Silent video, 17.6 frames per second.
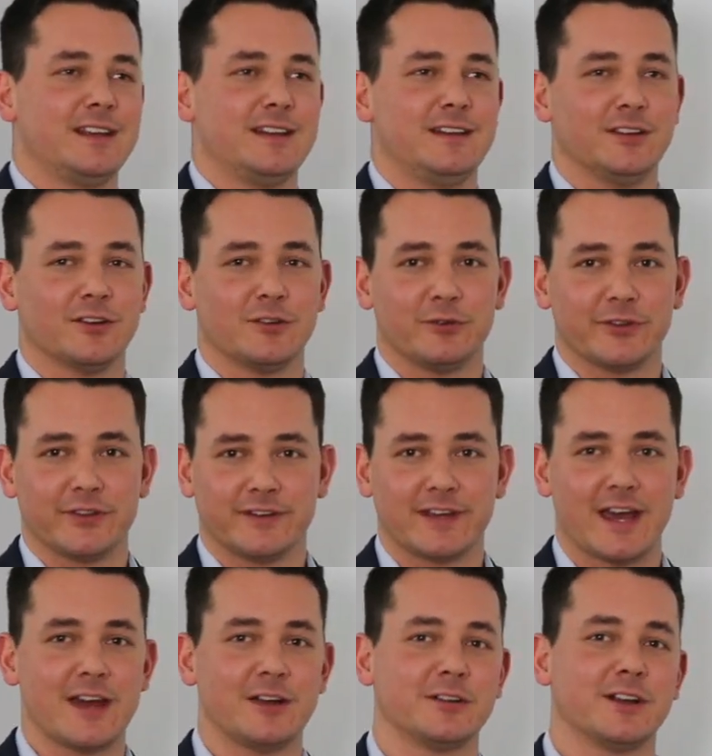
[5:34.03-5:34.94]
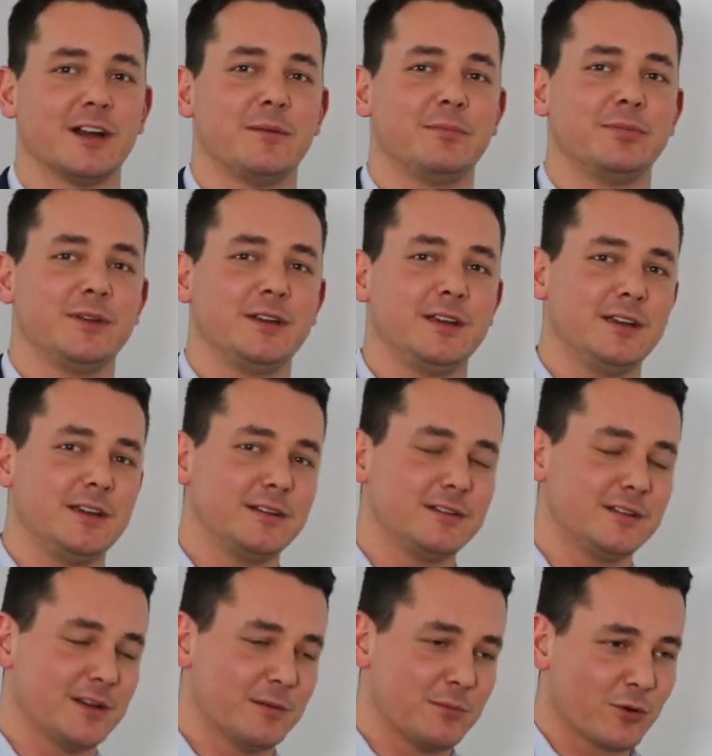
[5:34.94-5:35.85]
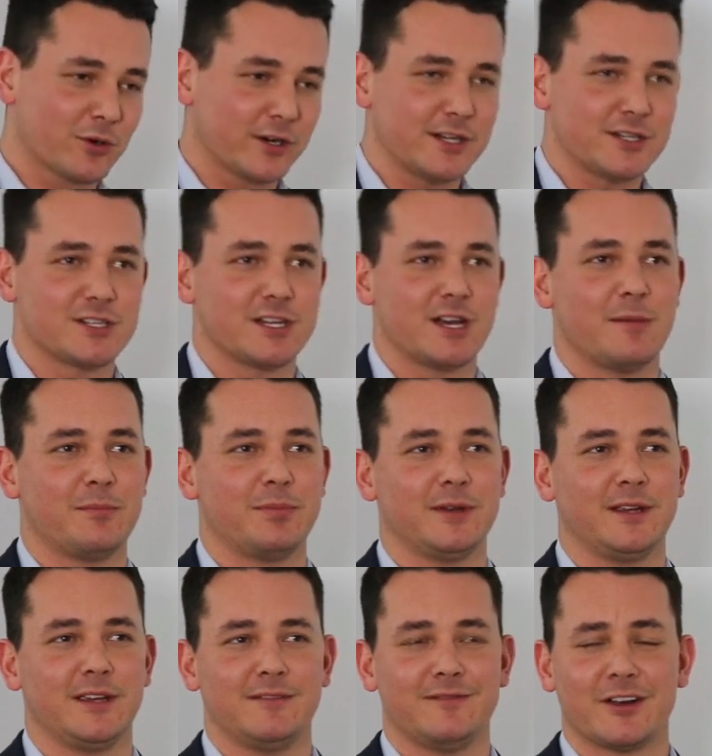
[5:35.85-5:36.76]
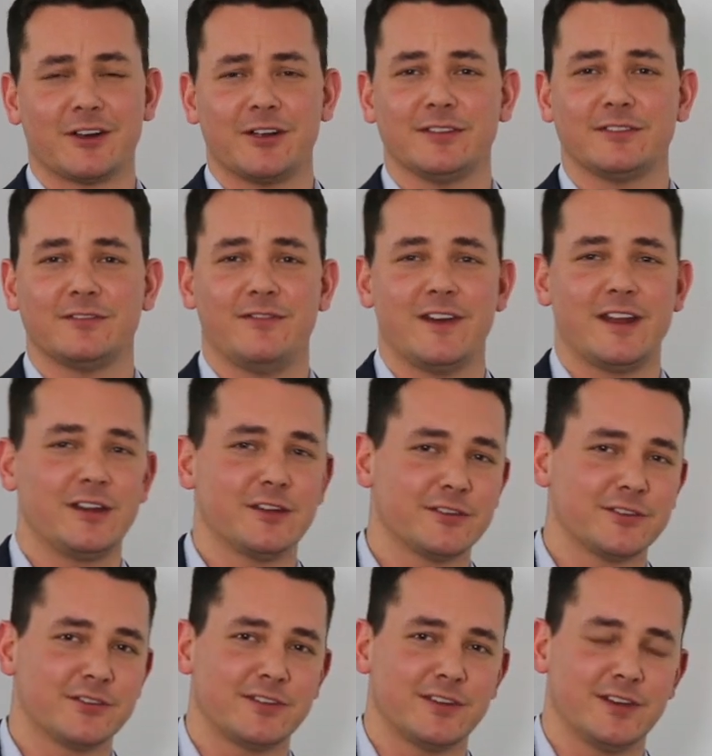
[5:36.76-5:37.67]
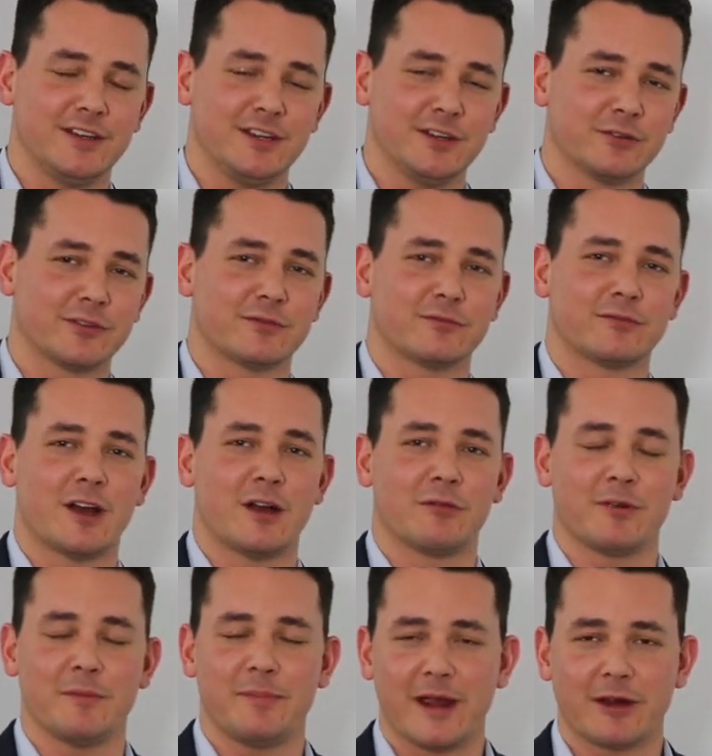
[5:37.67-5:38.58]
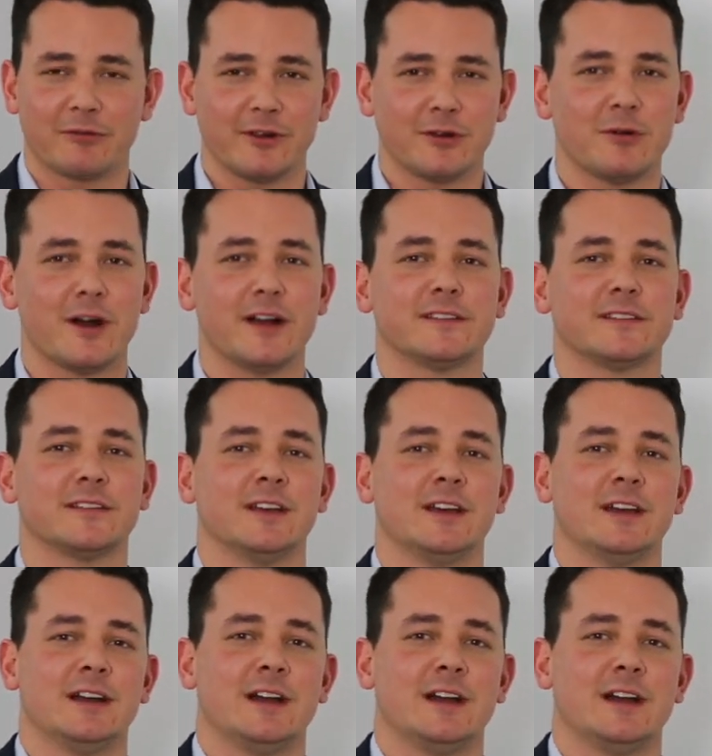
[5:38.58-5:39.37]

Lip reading: dealing with the title company, the mortgage company, various vendors to deal with repair requests.